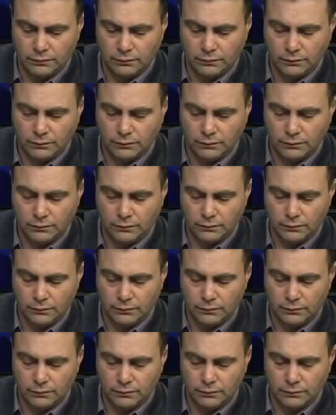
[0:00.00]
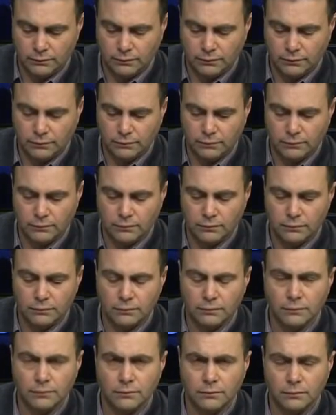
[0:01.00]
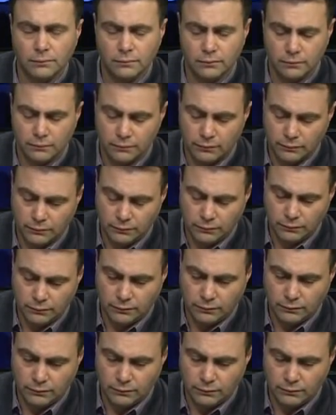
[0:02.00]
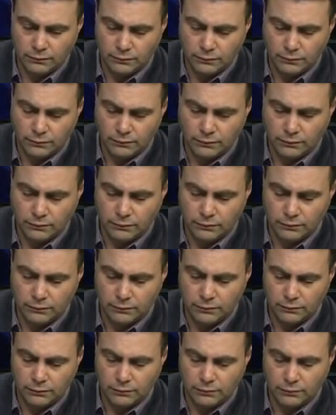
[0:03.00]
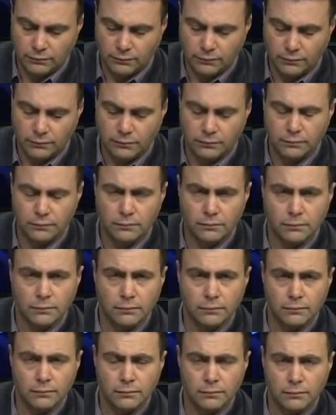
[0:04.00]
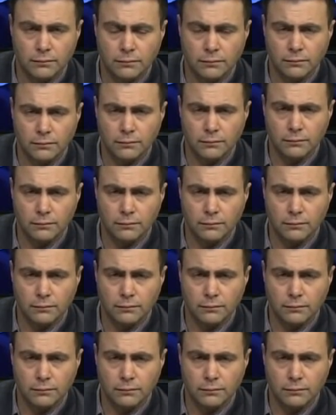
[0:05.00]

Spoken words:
This person isn't speaking.